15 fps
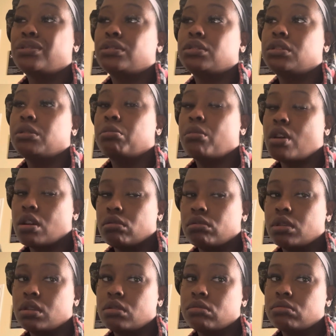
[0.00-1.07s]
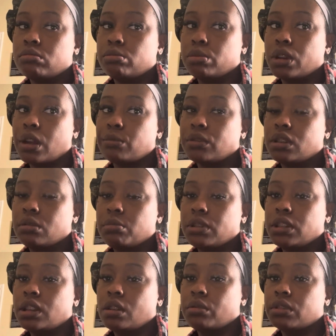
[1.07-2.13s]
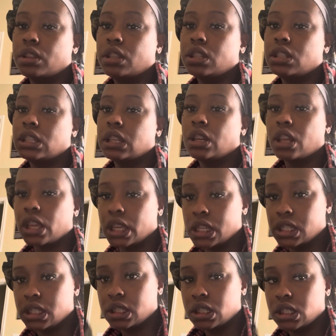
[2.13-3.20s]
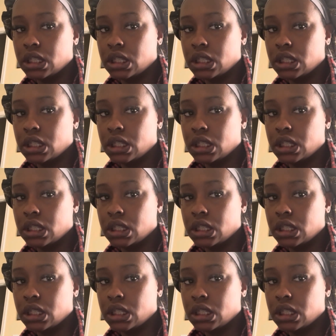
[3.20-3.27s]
tomorrow, but I'm going to be done with it tonight.